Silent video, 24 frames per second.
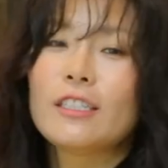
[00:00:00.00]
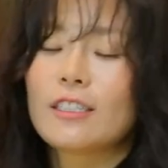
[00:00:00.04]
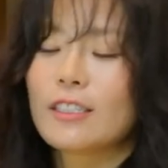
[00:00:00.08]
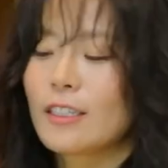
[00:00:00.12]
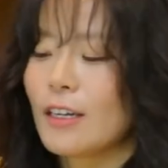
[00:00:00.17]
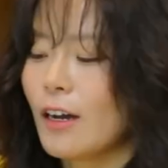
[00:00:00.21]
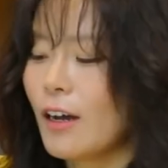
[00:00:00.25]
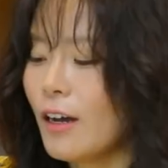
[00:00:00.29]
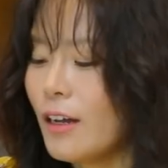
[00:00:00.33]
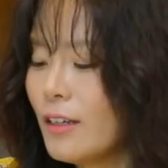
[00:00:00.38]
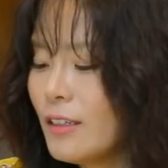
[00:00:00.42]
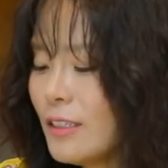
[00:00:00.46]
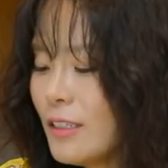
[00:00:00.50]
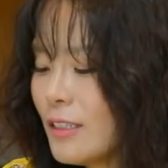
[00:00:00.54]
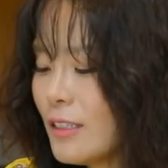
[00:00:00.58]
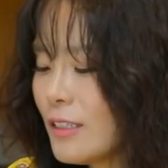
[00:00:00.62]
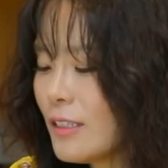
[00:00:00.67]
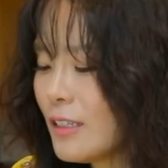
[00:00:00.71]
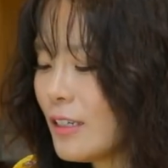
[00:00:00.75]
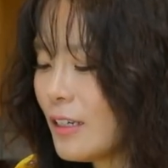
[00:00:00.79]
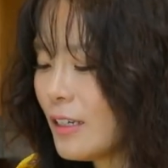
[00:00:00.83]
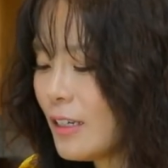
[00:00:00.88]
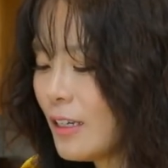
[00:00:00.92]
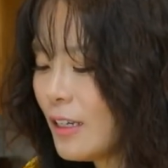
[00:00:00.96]

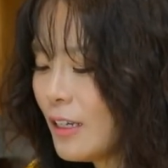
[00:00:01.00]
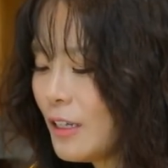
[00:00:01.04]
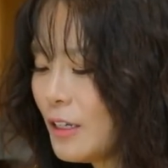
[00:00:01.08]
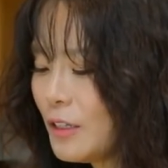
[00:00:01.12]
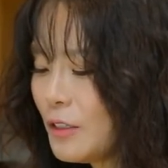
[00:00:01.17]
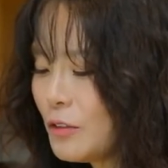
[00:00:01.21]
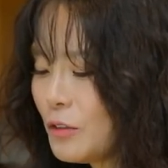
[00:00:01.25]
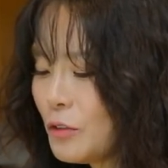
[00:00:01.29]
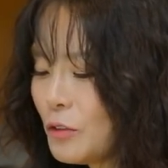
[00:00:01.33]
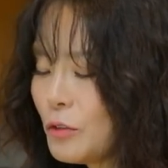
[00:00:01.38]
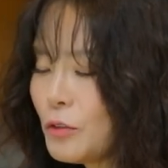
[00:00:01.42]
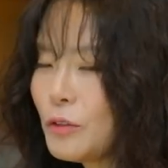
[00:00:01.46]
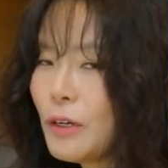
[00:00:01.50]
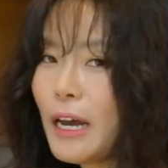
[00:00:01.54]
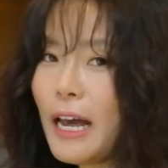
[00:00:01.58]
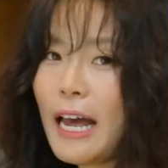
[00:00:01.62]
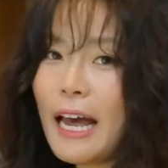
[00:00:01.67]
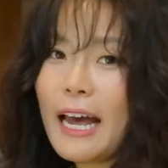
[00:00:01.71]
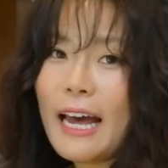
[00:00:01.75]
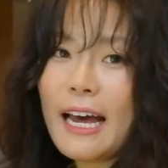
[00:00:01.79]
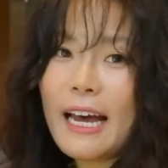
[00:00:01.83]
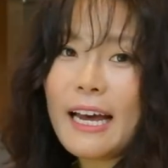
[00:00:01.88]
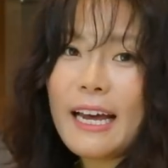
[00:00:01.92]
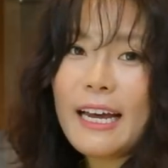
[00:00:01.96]
sauce to
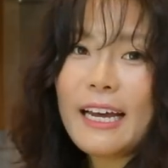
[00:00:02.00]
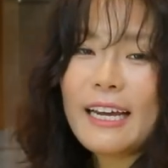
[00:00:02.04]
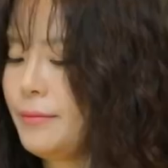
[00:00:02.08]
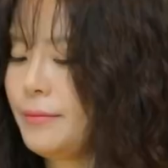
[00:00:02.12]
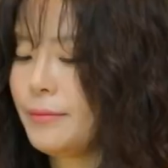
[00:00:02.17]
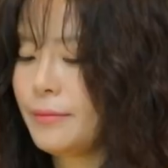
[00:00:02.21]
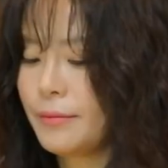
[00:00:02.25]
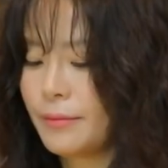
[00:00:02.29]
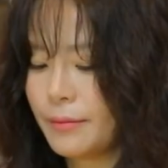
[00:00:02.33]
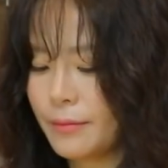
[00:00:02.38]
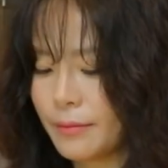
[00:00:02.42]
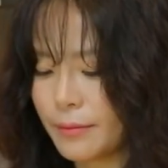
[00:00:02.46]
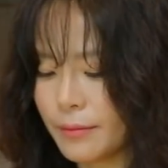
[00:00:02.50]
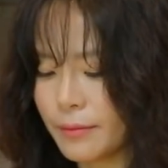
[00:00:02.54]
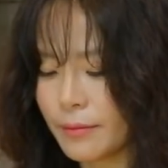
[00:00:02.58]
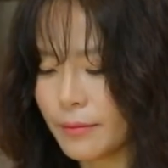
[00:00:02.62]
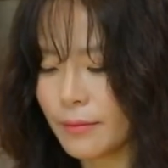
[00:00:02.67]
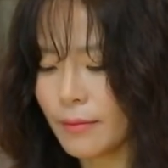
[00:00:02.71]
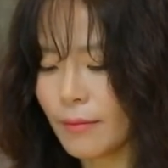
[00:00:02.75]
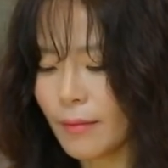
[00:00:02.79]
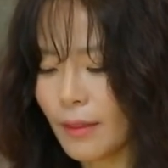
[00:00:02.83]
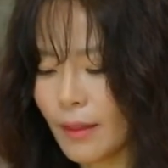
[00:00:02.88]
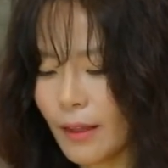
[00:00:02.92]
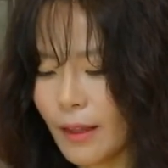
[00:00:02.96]
add
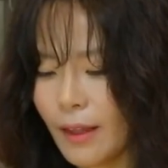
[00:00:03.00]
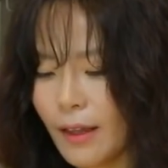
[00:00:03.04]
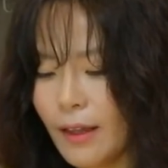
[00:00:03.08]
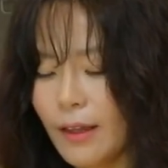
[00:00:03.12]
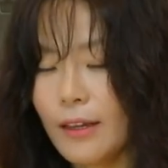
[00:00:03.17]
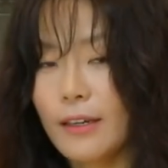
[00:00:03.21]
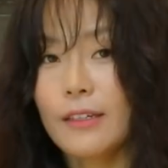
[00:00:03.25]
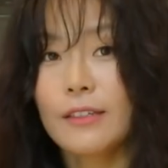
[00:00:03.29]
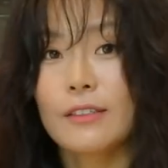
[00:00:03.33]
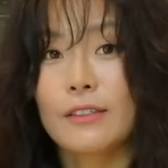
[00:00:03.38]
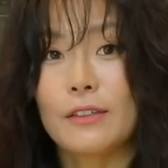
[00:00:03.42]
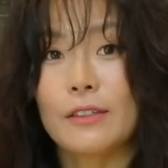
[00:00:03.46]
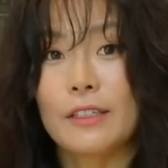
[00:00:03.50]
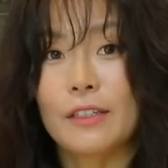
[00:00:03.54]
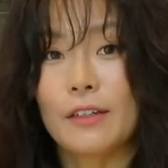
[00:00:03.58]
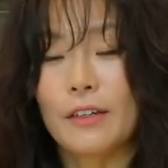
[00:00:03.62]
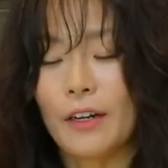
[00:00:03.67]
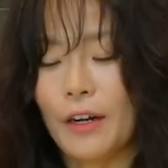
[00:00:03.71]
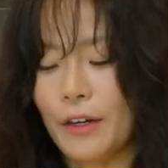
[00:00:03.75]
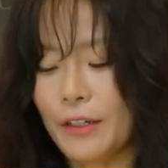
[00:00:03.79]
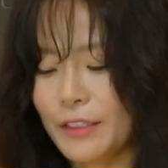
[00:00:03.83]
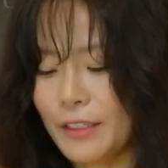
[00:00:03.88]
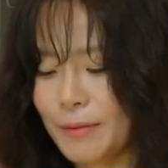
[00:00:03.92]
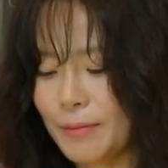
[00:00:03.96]
into the soup. So in a
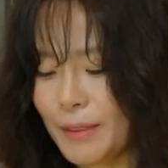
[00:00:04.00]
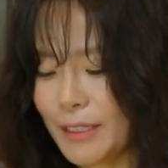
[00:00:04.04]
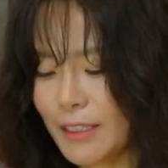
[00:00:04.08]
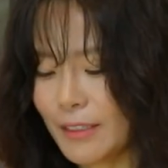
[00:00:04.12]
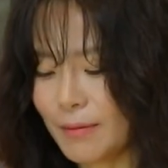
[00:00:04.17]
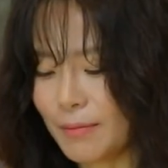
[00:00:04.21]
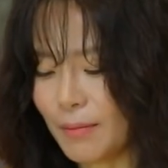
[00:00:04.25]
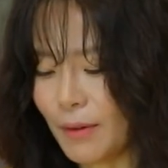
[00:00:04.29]
large mixing